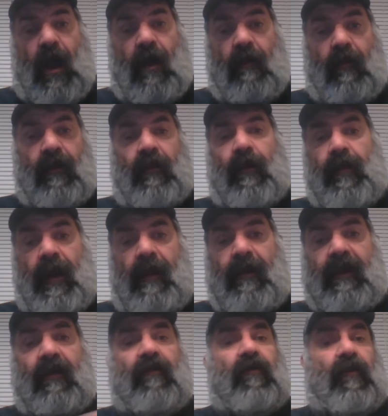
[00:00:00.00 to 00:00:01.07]
wrong when the
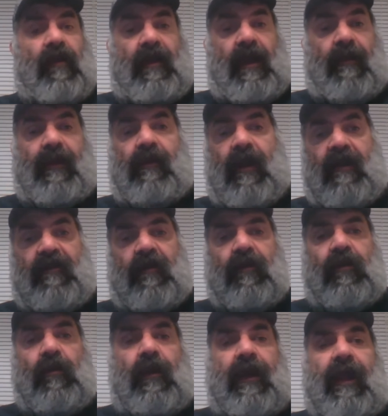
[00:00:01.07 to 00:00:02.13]
Republicans or the Democrats are
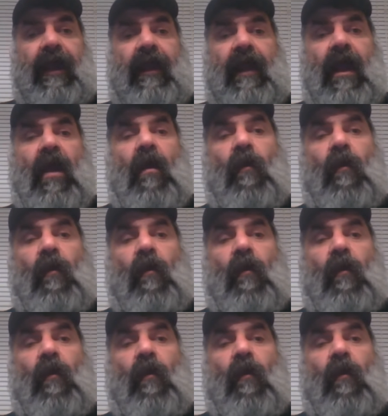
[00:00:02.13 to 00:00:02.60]
doing it,